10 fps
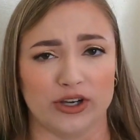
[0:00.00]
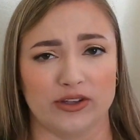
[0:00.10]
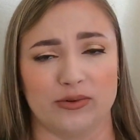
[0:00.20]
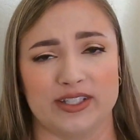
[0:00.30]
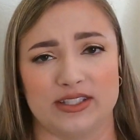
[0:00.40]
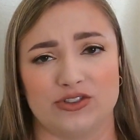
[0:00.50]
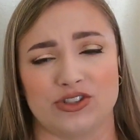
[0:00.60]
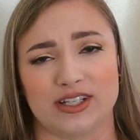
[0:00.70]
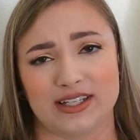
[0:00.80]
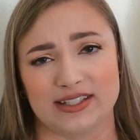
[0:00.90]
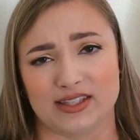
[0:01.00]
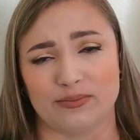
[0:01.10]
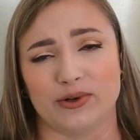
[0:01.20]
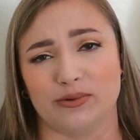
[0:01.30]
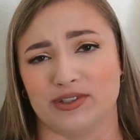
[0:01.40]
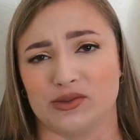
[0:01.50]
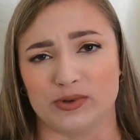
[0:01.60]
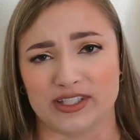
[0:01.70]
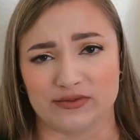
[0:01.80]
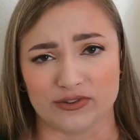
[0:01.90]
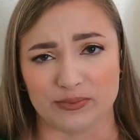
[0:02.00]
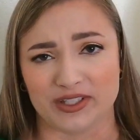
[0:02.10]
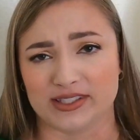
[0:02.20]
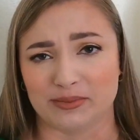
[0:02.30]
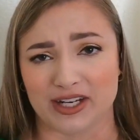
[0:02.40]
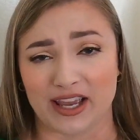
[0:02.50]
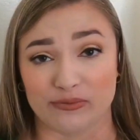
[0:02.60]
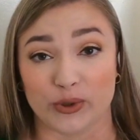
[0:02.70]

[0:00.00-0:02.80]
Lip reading: Otherwise, it's just going to get to the point where it's wasteful because I'm going to have